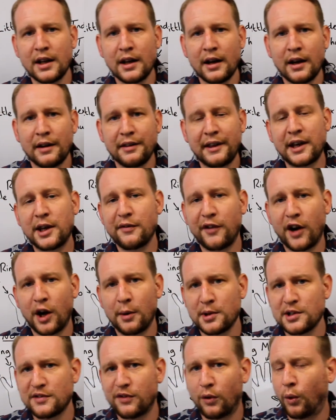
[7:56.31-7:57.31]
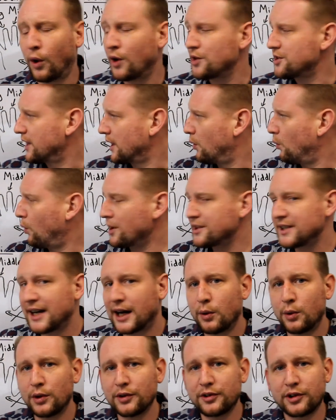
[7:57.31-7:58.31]
Thank you very much for watching. What I
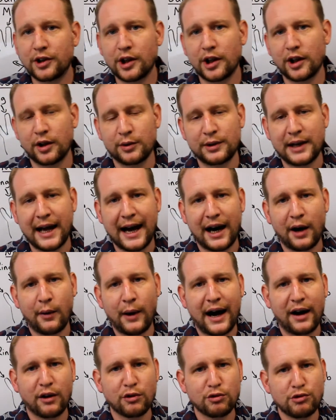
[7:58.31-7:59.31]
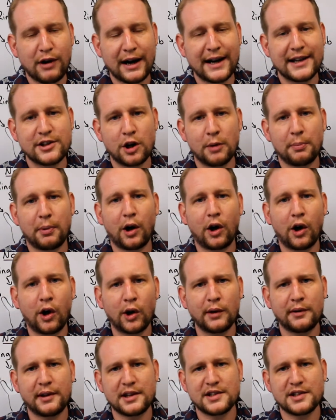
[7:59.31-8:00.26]
will do now, I'll write up all of this